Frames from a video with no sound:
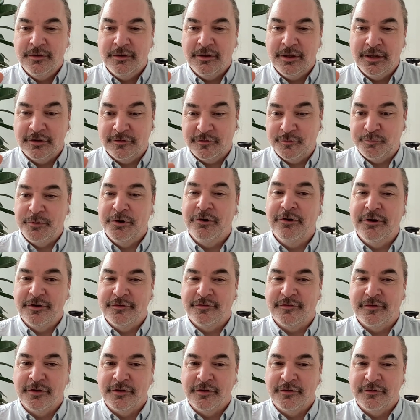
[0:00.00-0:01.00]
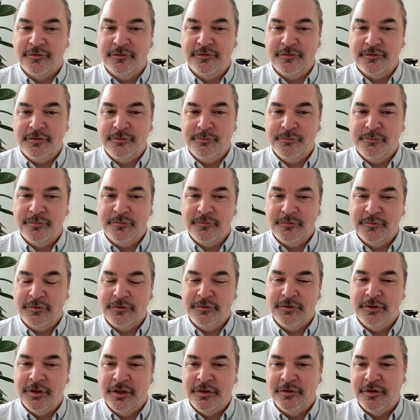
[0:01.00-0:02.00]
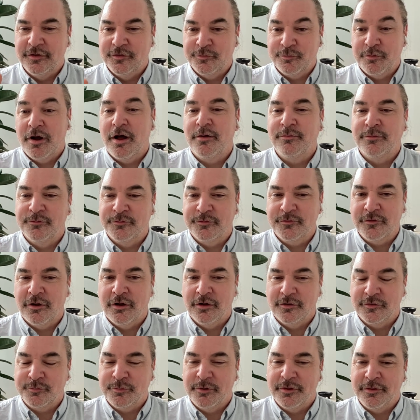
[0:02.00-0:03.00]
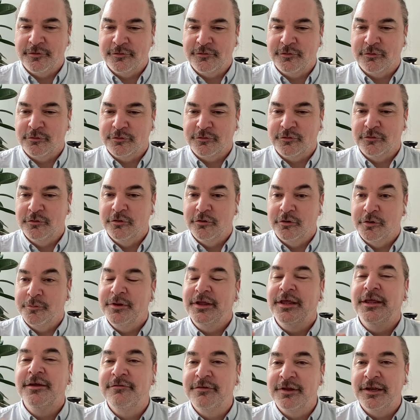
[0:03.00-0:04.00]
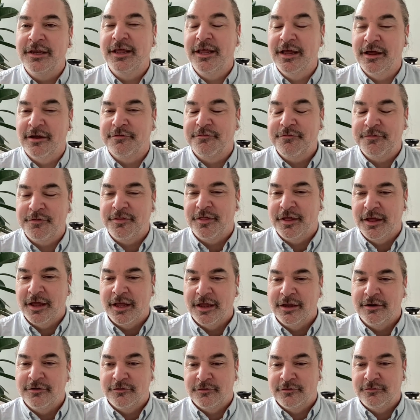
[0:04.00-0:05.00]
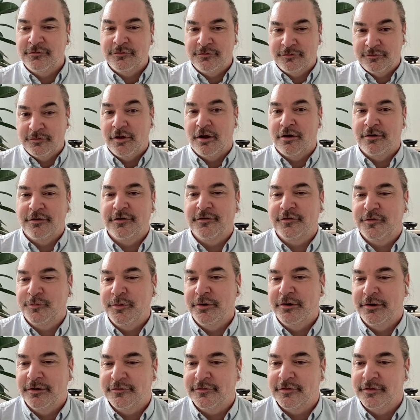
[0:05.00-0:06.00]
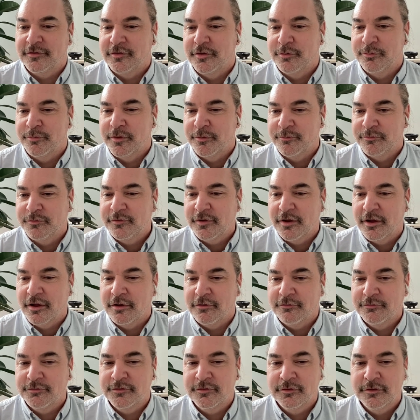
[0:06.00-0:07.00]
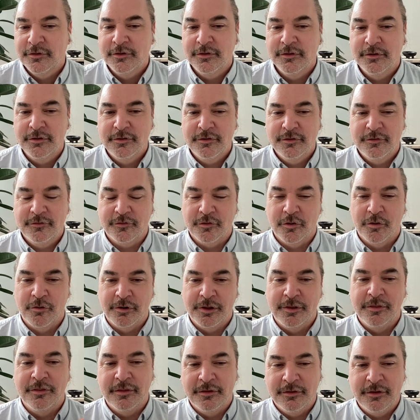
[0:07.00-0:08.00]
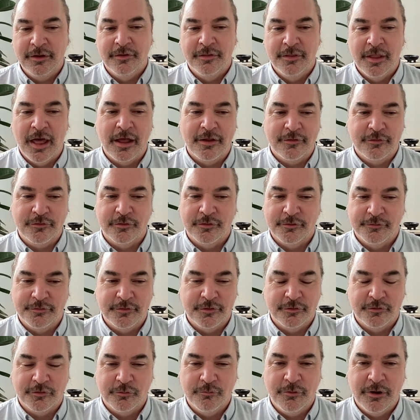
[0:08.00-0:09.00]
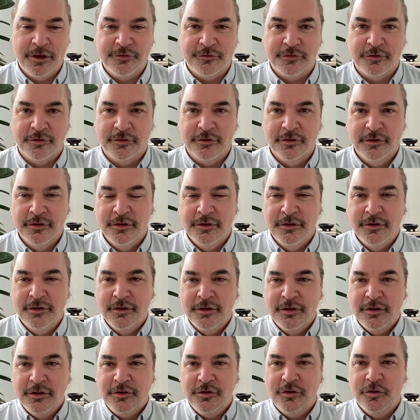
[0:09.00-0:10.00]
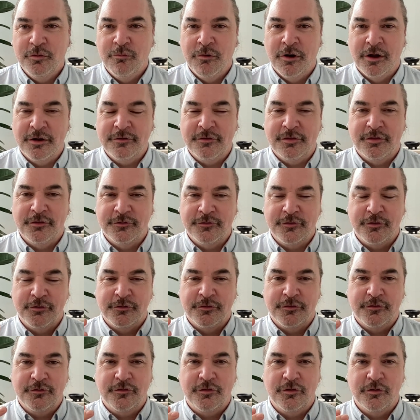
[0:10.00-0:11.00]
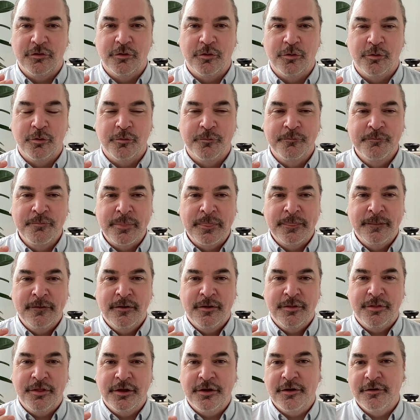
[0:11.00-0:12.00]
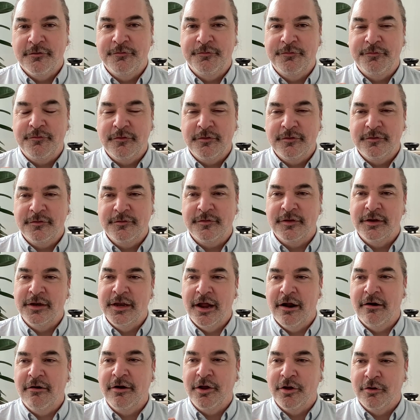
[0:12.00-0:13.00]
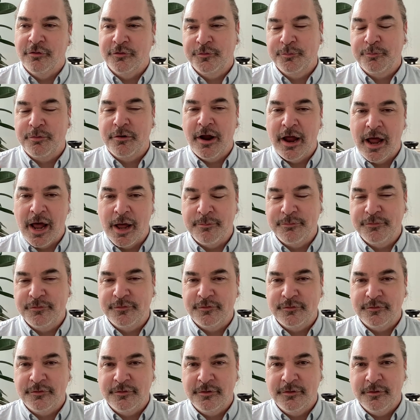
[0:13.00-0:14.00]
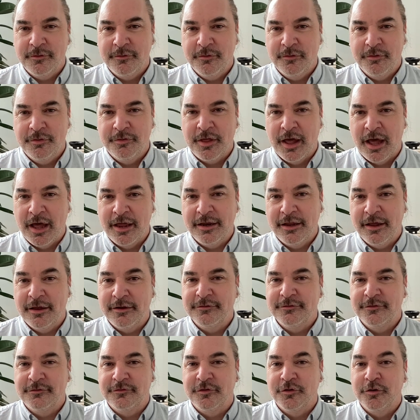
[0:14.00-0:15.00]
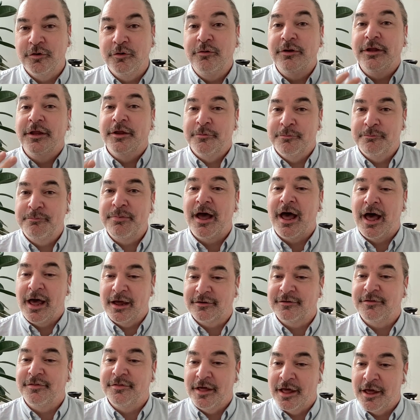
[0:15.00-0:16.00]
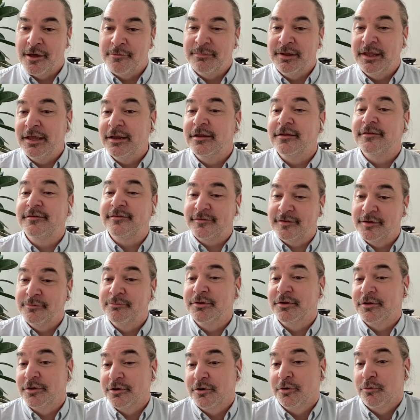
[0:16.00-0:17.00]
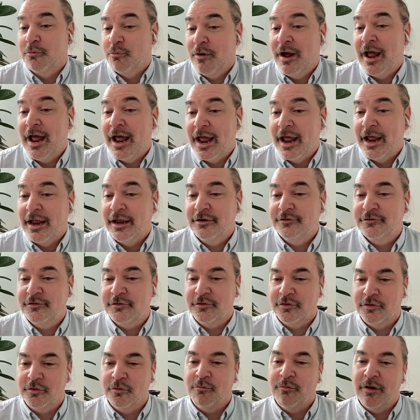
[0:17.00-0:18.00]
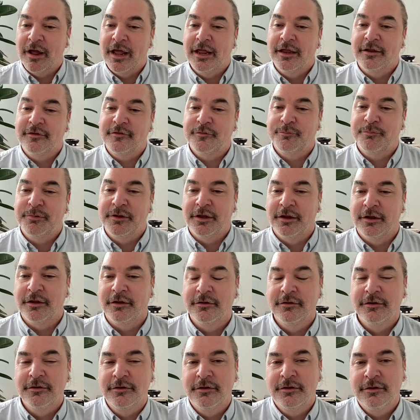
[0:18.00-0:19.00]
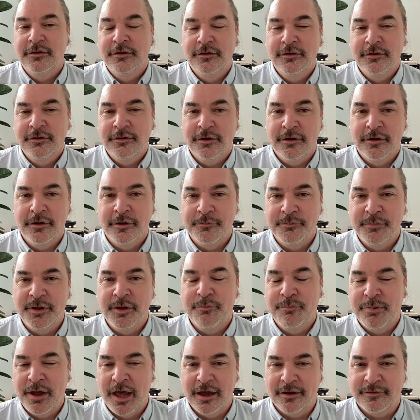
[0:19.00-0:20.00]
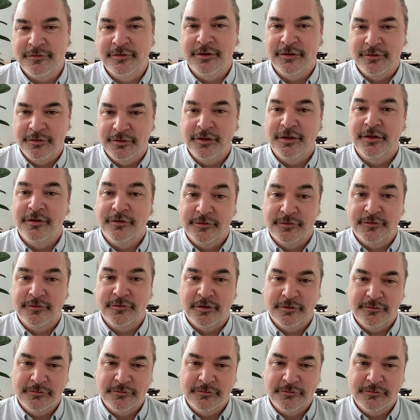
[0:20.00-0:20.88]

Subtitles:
experiences and these problems caused by the social norm, even if they aren't experiencing them themselves. So in that sort of situation, you want the students to think of scenarios perhaps that do impact them in a similar way to the way it's being impacting these